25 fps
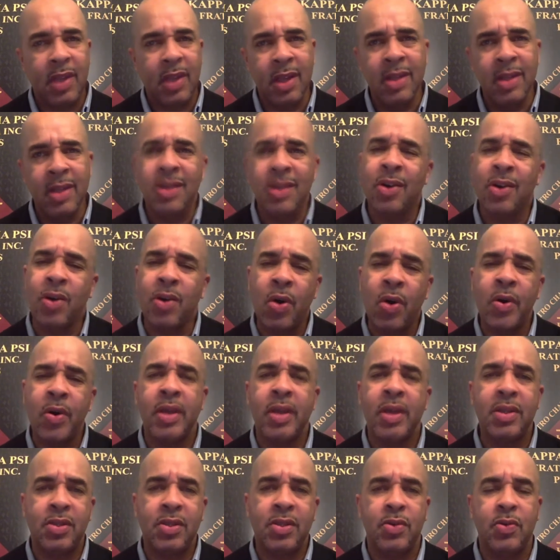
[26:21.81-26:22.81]
you're
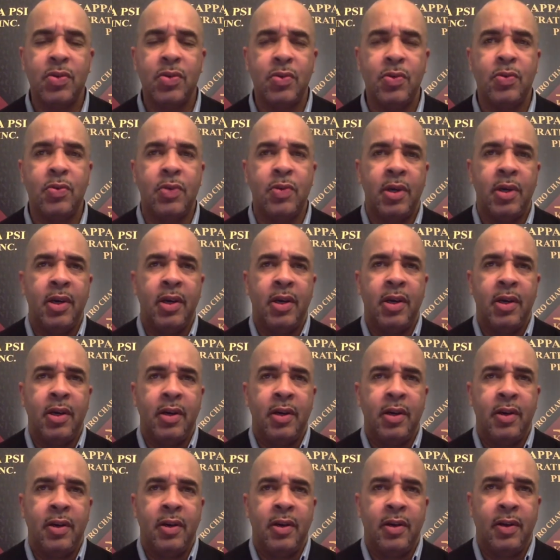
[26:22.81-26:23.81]
going to
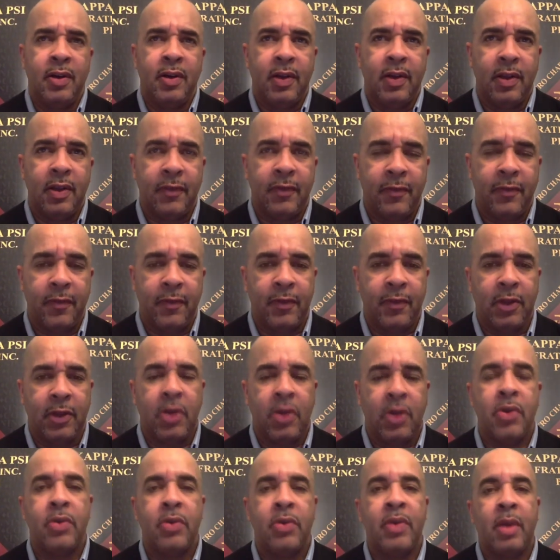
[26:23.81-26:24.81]

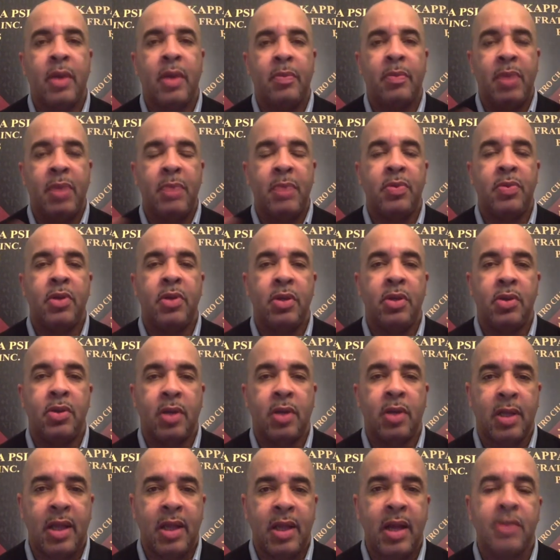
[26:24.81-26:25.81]
learn that people in your
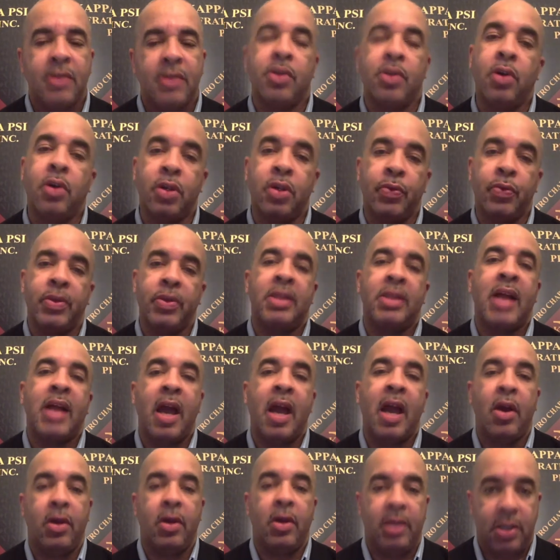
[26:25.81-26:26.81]
class are going to
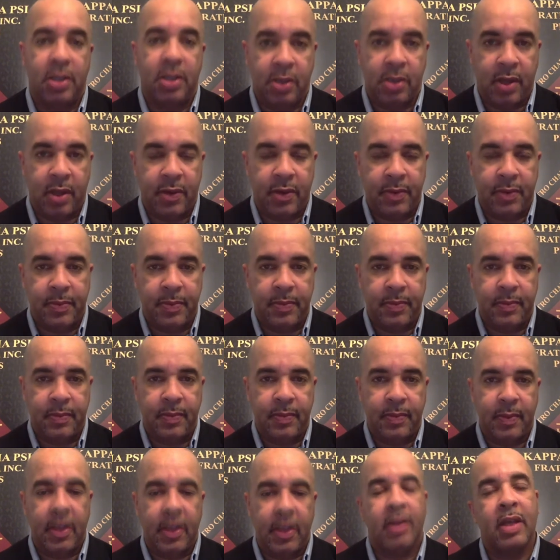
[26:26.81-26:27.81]
rely on each other.
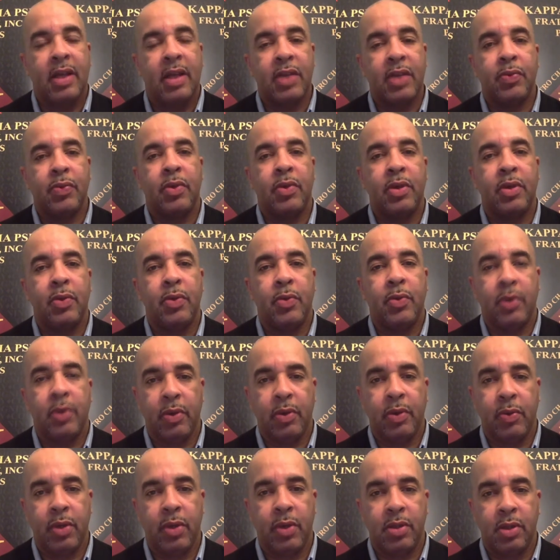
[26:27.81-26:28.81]
And that's where you
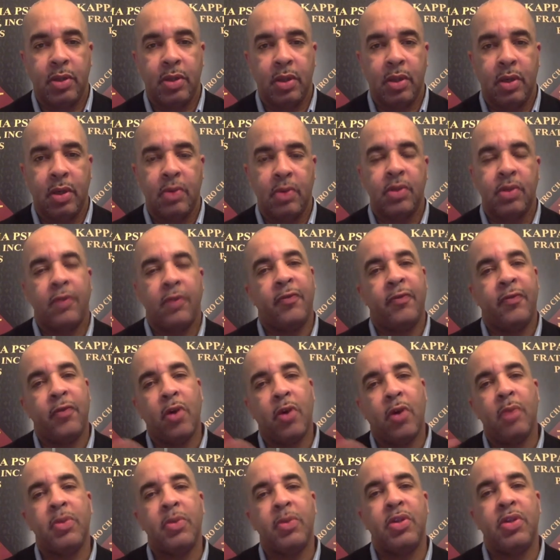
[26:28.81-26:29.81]
really want to go. So
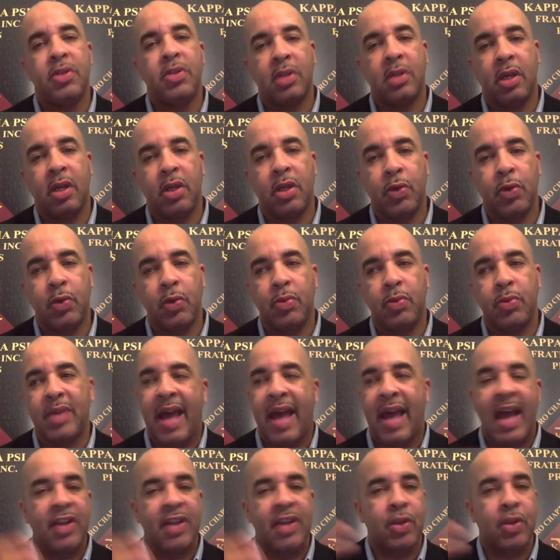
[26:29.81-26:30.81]
form your study groups,
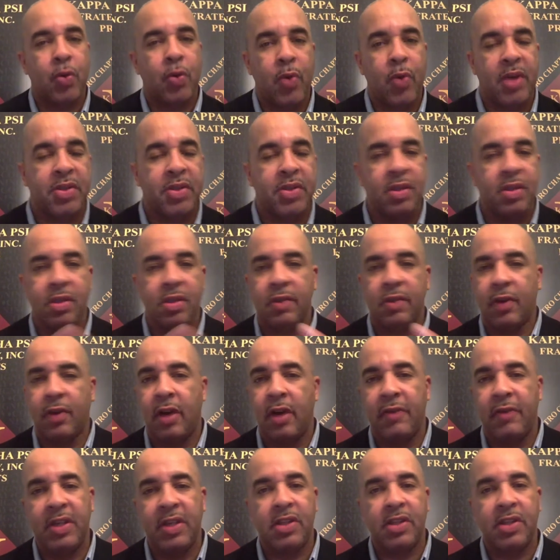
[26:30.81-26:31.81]
ask questions
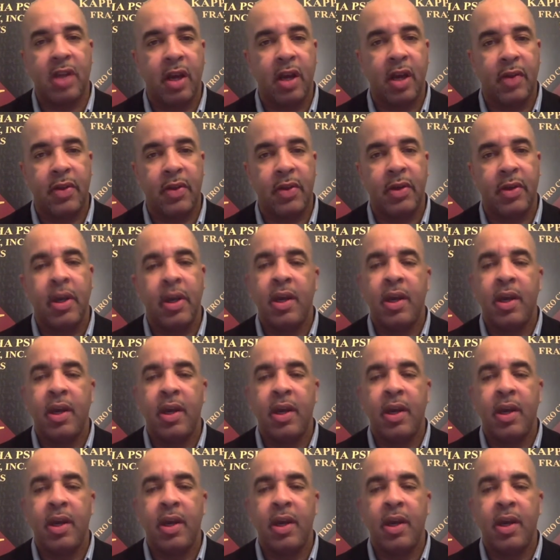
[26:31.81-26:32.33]
of each other,